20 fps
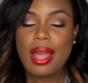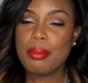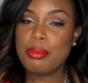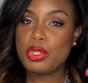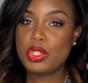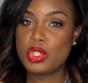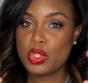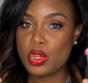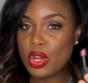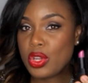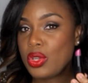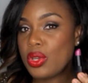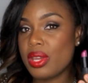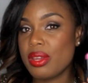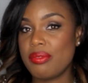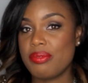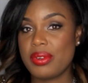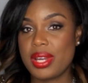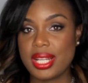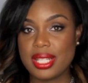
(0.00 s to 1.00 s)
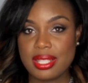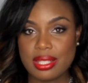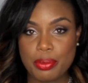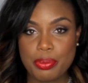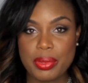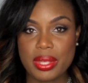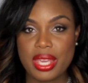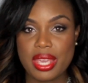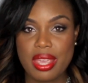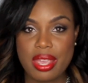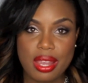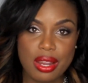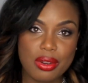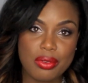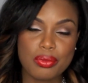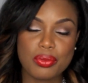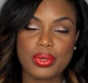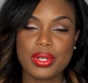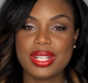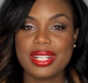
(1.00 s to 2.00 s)
I'm sure you can find something
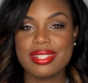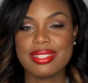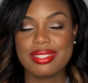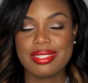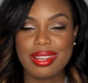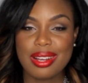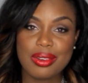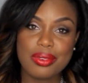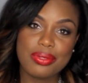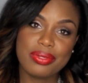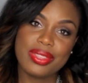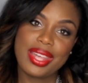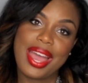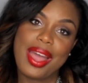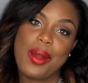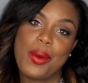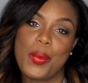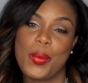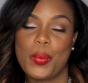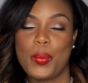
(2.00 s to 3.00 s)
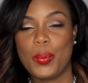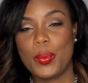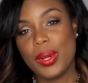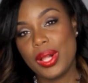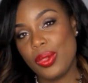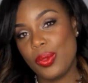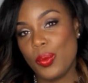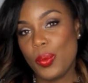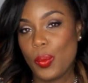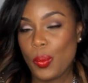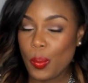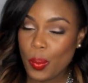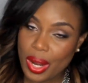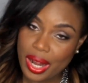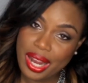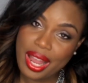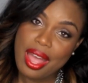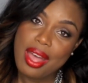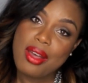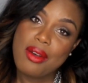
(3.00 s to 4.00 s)
here for yourself that will
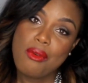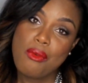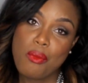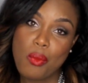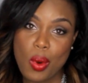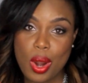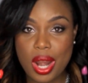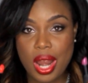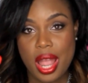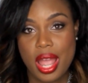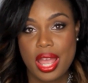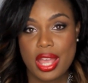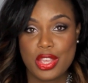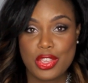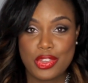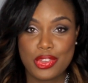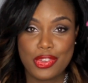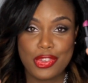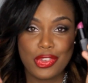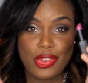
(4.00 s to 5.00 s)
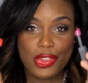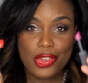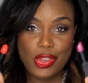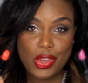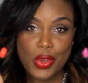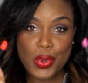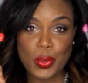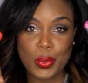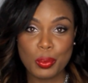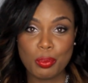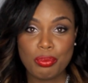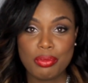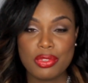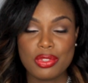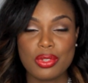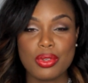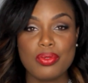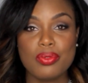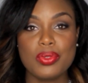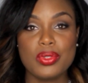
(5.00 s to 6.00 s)
work for you.
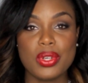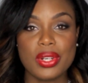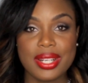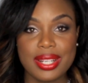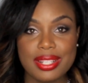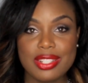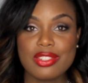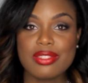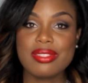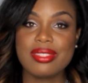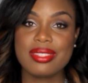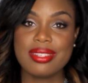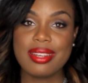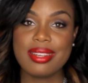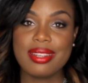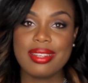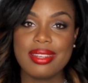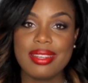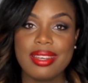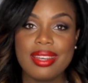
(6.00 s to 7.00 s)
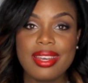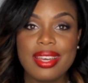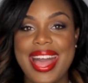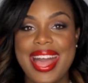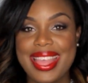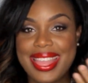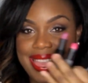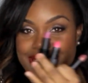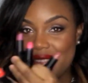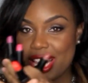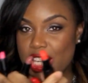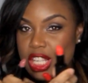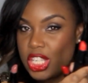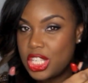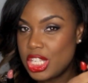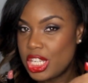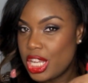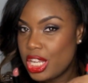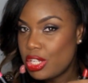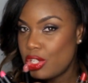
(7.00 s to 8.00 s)
So if you're interested, then
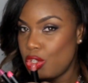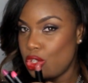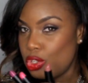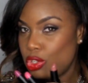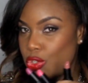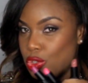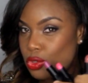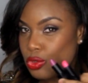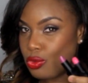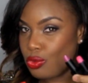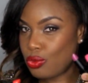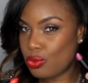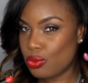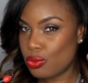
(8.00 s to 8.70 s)
stay tuned.